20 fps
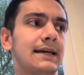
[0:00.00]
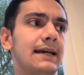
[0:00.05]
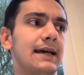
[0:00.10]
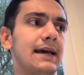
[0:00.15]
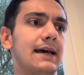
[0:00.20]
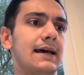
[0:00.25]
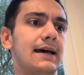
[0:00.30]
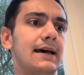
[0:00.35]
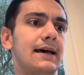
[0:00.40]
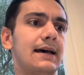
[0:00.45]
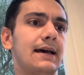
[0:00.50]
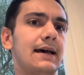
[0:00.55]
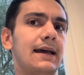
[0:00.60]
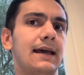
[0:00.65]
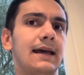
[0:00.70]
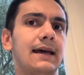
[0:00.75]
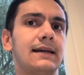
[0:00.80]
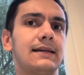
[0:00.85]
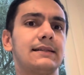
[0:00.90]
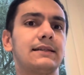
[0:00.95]

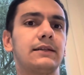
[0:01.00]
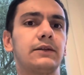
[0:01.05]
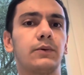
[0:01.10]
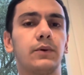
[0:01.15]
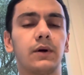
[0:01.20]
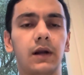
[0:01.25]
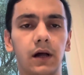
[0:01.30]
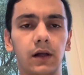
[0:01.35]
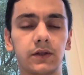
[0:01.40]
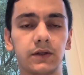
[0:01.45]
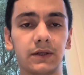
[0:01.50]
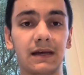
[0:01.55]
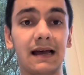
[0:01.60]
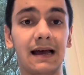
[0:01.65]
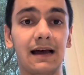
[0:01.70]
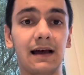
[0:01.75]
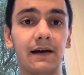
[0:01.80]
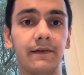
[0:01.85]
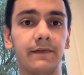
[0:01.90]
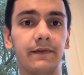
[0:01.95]
and you would also
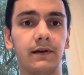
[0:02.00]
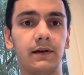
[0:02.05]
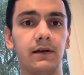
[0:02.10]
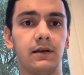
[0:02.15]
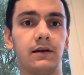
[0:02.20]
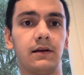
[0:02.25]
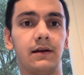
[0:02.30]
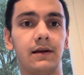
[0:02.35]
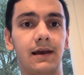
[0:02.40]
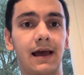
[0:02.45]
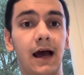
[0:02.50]
have an